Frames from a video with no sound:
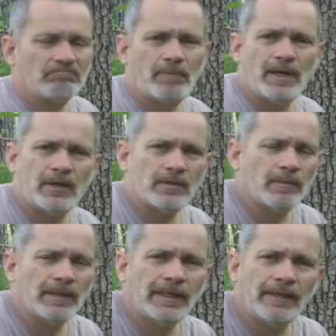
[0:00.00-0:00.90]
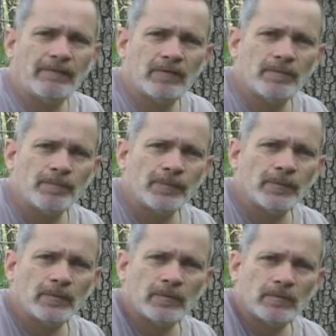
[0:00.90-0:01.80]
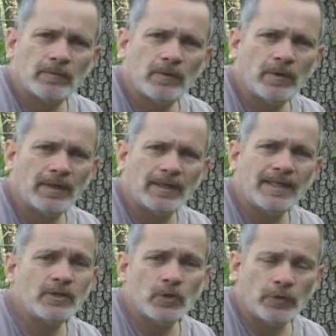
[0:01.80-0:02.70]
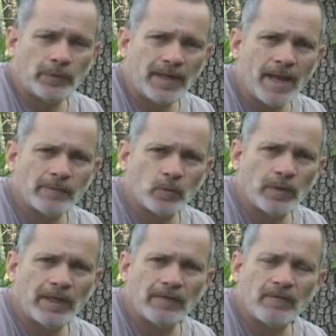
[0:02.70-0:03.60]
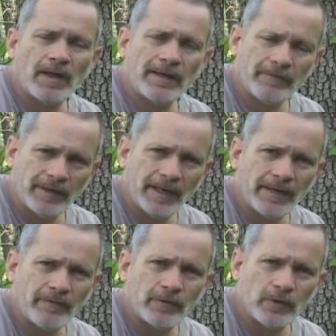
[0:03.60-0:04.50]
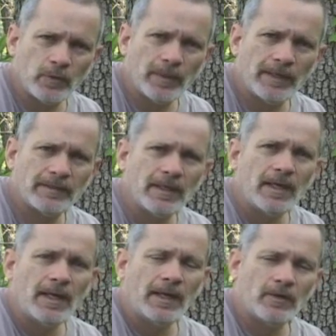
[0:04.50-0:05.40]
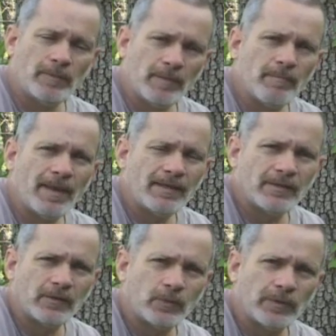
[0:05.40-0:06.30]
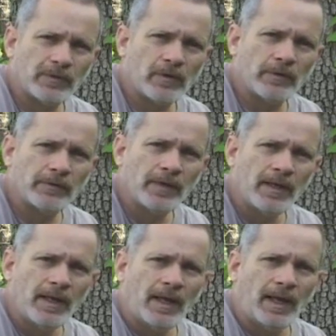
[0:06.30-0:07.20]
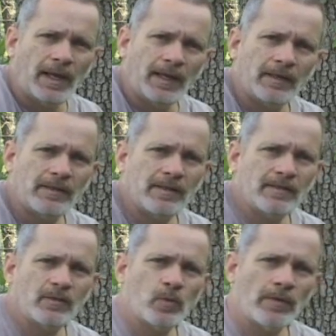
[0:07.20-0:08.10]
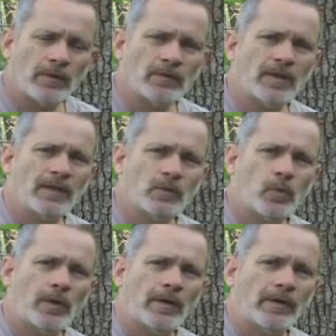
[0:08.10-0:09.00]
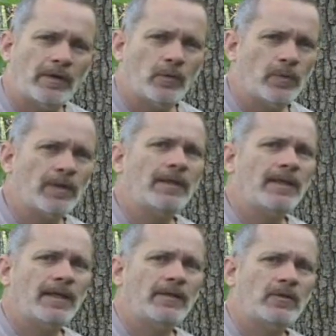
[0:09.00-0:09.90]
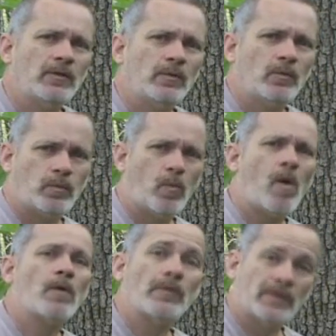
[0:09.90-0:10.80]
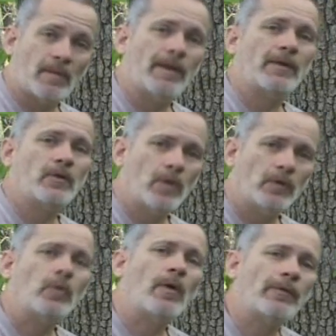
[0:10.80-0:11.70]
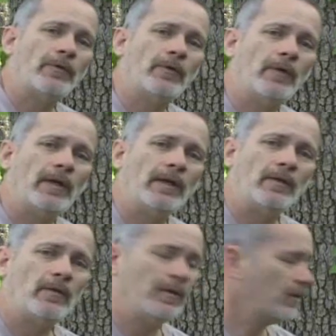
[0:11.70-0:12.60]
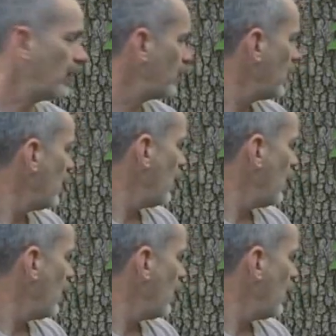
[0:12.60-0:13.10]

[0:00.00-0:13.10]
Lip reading: pick you some leaves, do it at least 2 or 3 times a week, if not every day, for 2 weeks, and you'll be amazed at the results. And this is one of those things where you really need to walk with somebody who knows what they're doing and do this, because